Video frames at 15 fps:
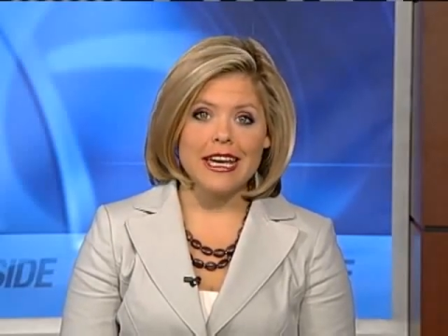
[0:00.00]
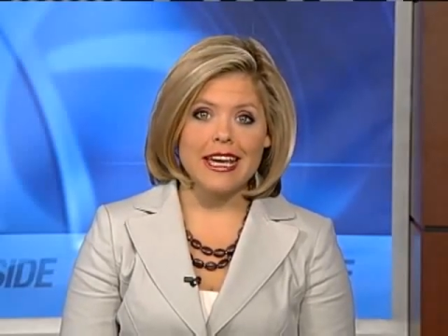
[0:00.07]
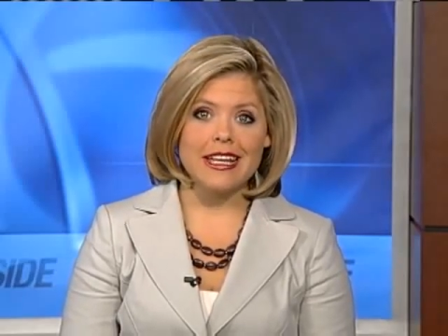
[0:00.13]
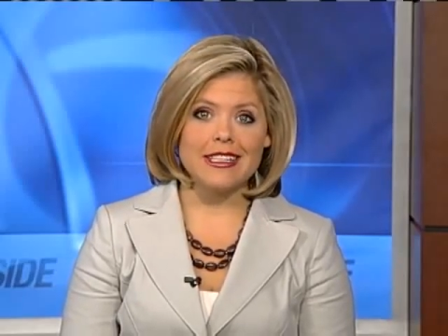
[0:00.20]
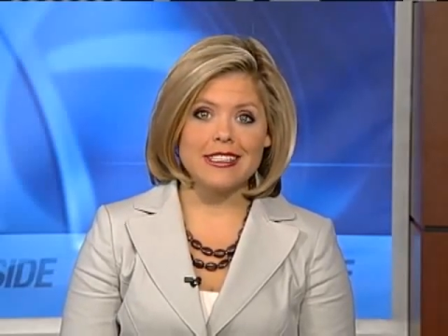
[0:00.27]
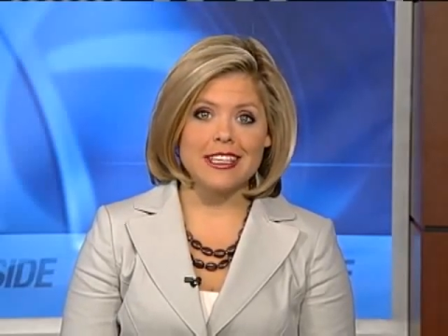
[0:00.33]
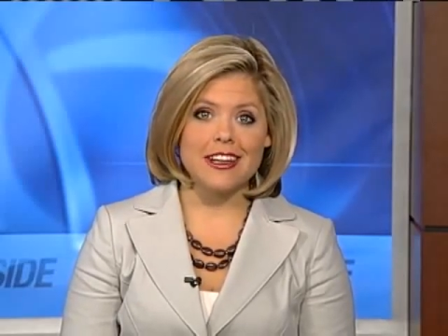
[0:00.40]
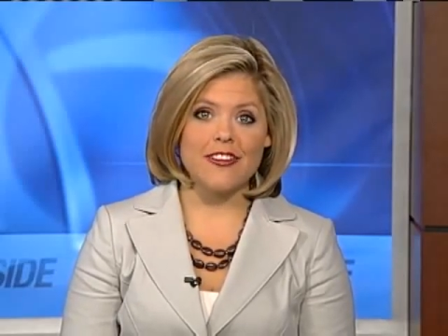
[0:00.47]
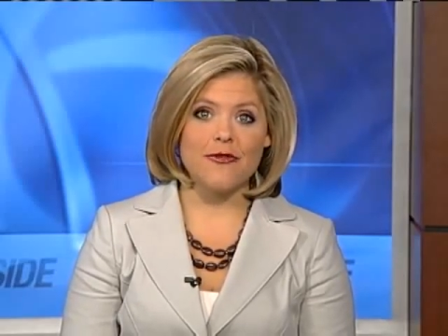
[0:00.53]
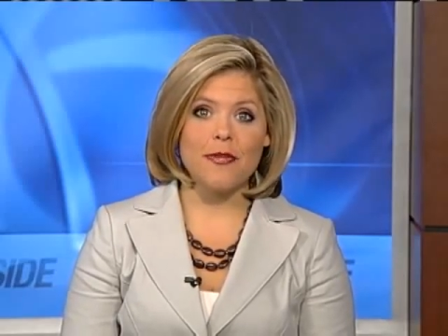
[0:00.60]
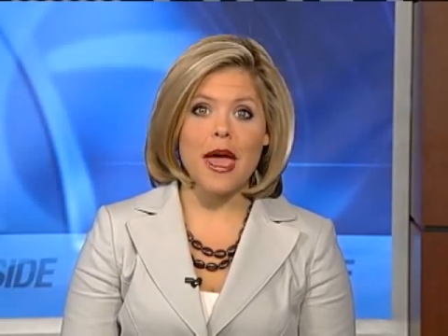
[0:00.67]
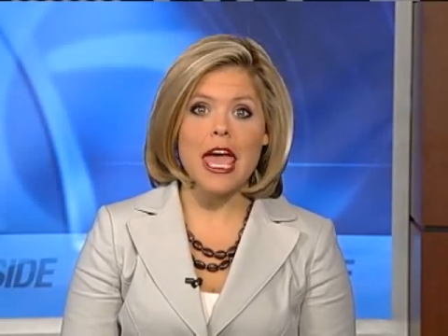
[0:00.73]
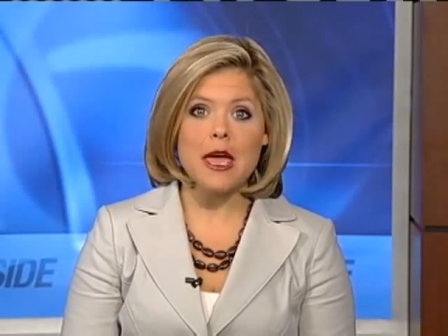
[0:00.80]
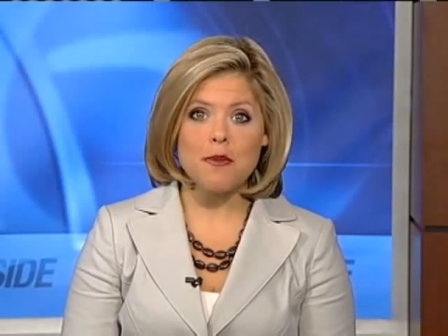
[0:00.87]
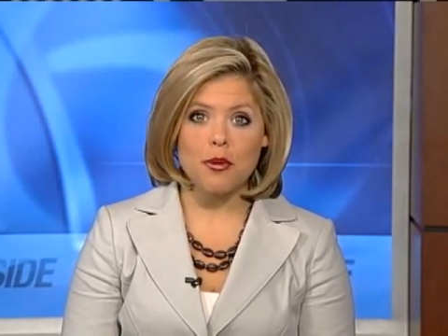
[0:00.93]
instead of
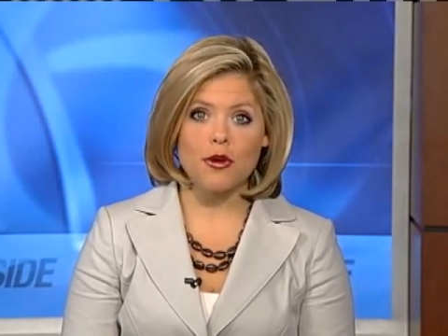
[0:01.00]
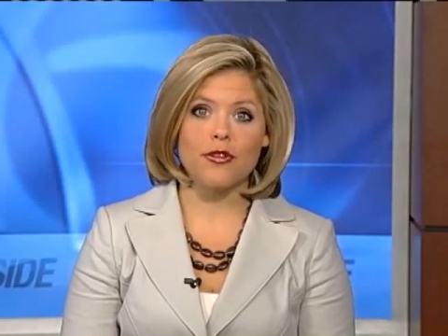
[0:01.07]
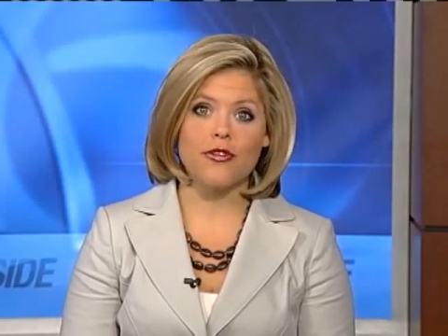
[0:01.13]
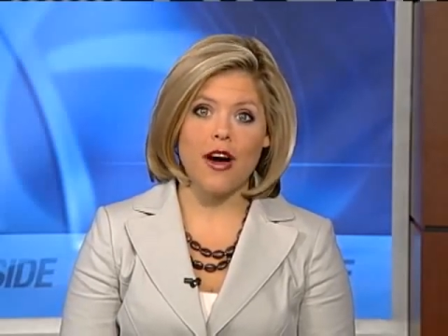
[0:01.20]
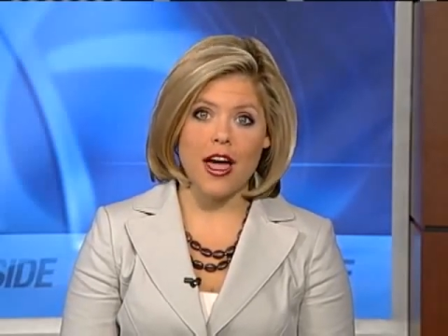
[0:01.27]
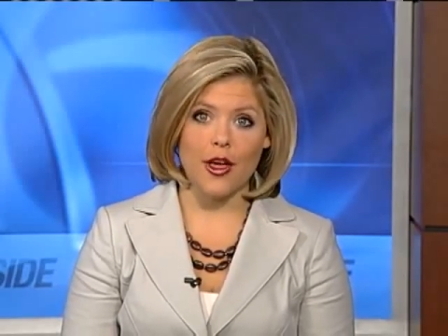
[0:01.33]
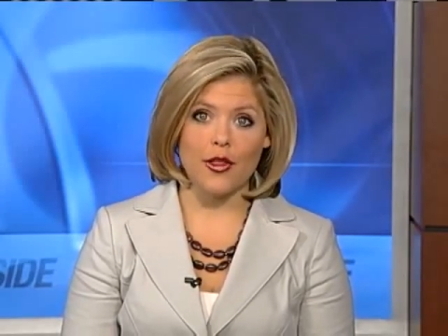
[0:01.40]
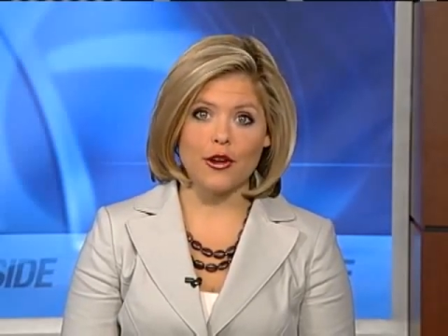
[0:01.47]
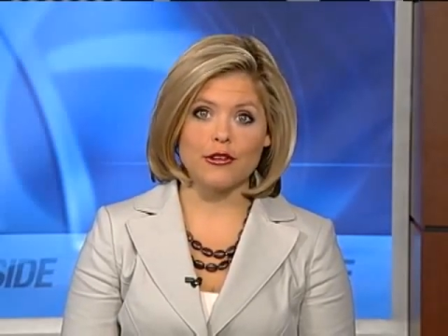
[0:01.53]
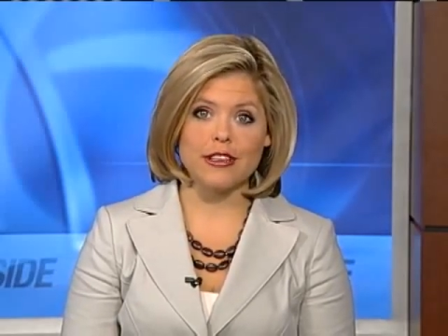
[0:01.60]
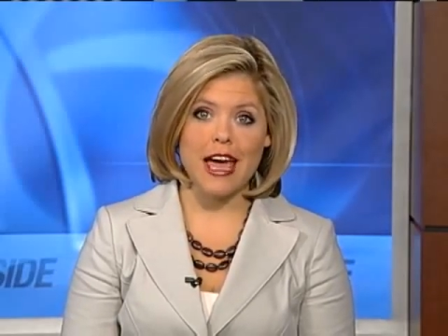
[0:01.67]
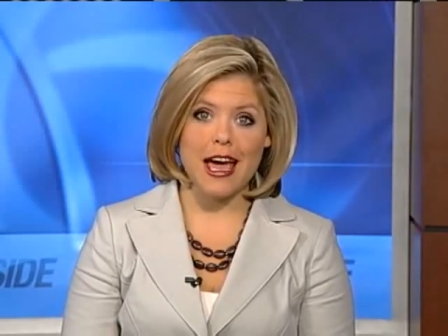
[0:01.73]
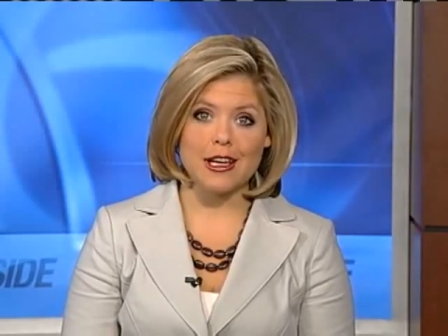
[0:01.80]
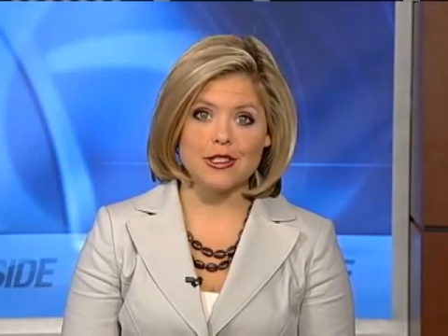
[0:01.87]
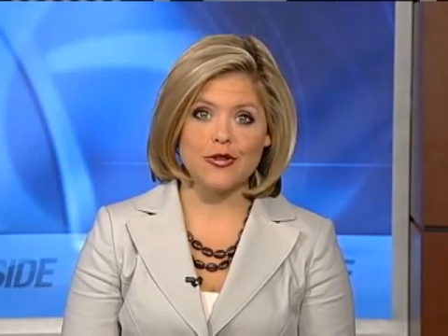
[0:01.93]
paper file their
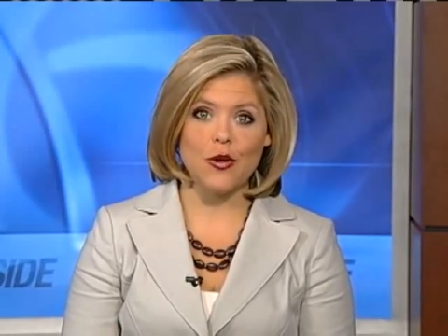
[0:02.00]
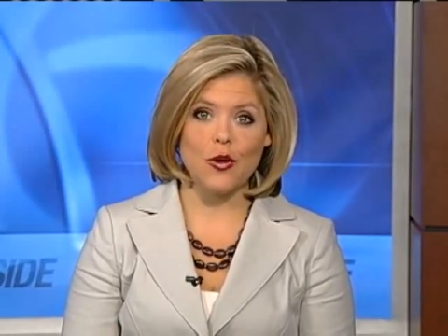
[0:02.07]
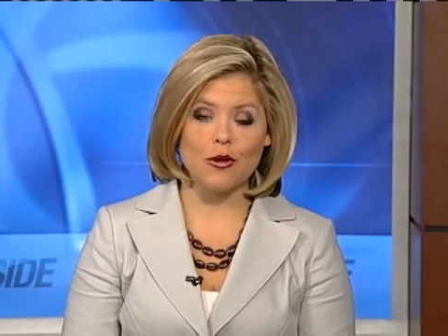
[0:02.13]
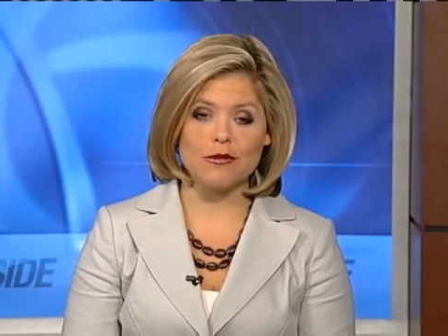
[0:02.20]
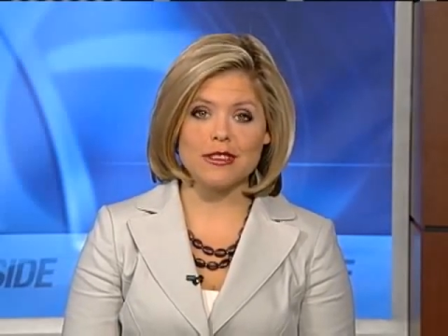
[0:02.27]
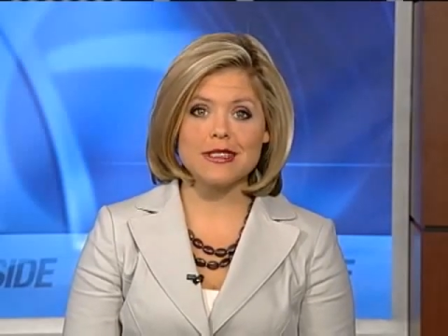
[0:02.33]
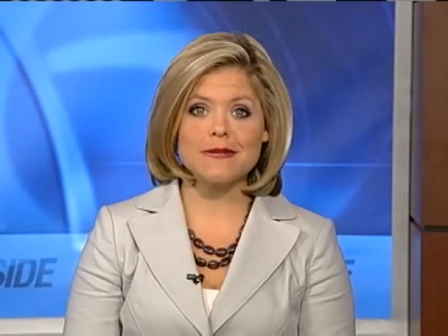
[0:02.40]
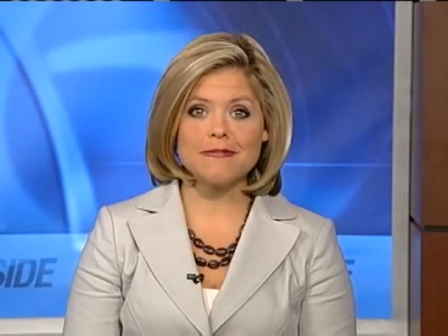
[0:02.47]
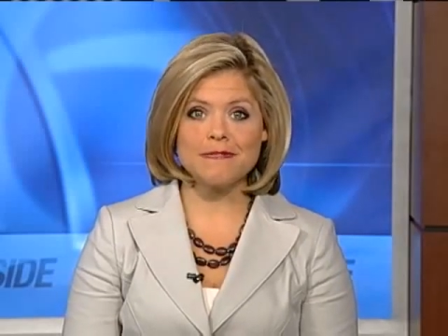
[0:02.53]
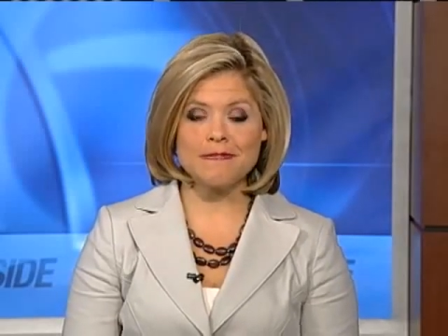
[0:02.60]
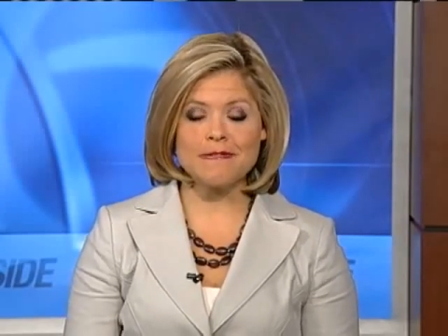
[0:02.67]
tax forms.